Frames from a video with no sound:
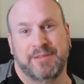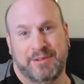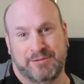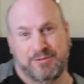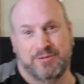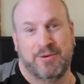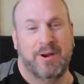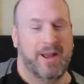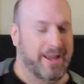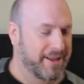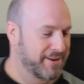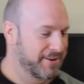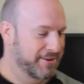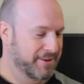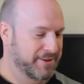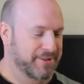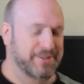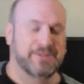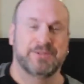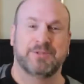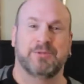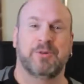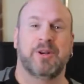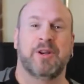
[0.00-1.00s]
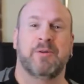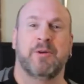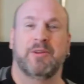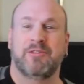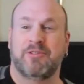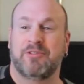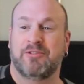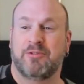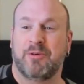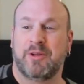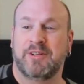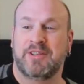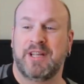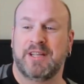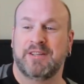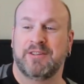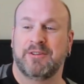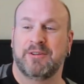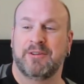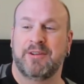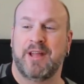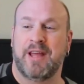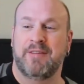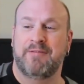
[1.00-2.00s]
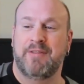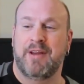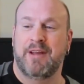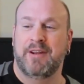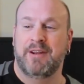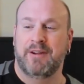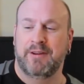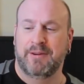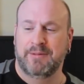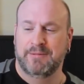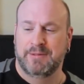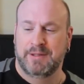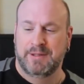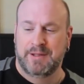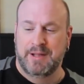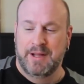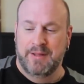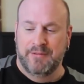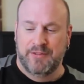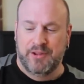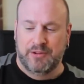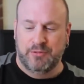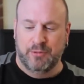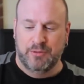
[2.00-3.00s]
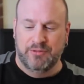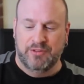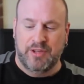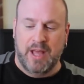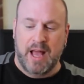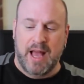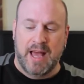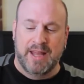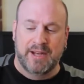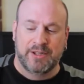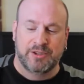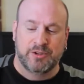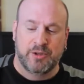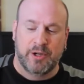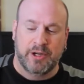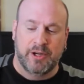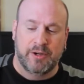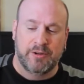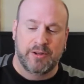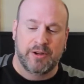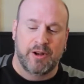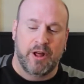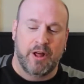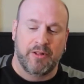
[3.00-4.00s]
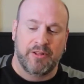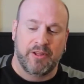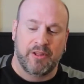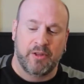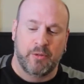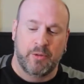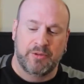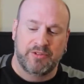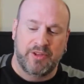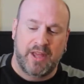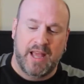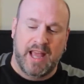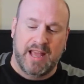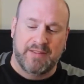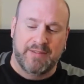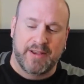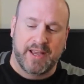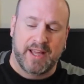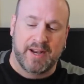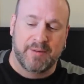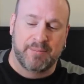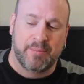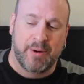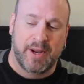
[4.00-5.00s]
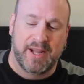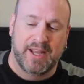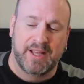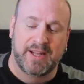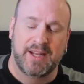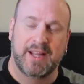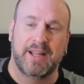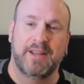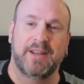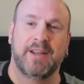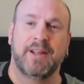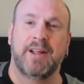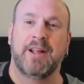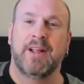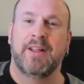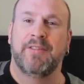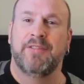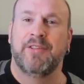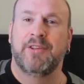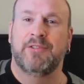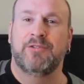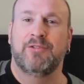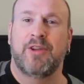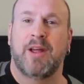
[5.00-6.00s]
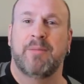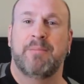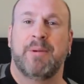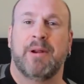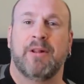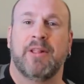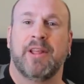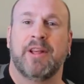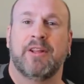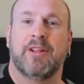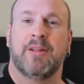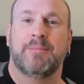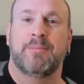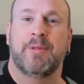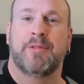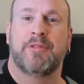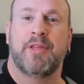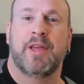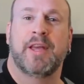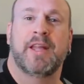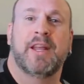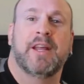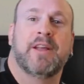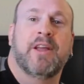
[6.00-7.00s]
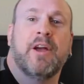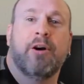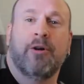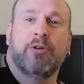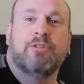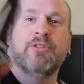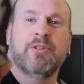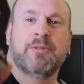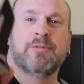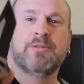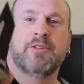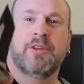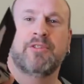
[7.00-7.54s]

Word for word: That's right. So anyways, let's go ahead and take the little knife out here. This one's kind of trickier than all the other ones I have. I got to break it in. This one, I barely clip the thing and it goes.